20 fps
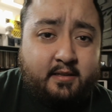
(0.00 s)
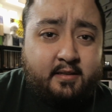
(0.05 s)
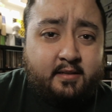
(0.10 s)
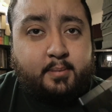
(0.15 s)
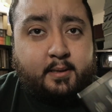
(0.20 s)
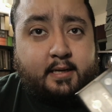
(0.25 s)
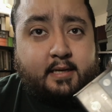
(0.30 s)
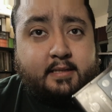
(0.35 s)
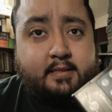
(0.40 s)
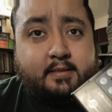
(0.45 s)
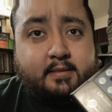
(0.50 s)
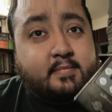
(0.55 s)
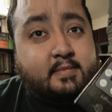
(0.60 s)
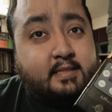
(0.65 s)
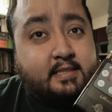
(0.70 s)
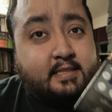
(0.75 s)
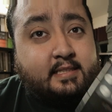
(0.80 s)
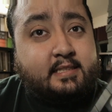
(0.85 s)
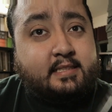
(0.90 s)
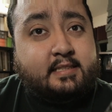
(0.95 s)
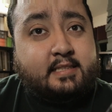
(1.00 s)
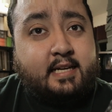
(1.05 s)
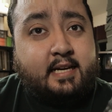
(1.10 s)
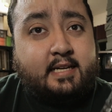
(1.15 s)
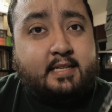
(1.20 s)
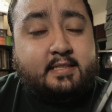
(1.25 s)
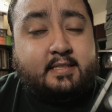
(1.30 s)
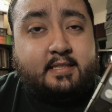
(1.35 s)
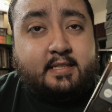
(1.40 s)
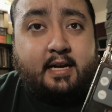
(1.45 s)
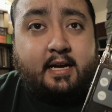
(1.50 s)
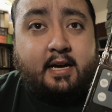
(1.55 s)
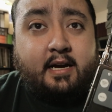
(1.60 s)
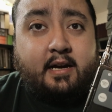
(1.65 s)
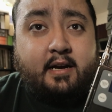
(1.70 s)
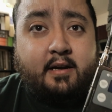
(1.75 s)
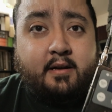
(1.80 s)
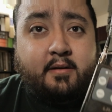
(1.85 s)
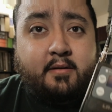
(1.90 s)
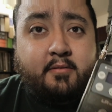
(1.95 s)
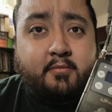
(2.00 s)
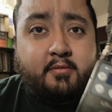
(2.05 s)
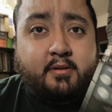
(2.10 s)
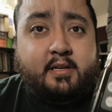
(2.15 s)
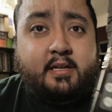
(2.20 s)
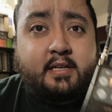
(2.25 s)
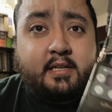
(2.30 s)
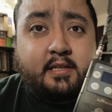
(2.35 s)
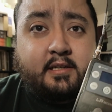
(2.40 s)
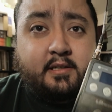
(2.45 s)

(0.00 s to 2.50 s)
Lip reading: but these guys are really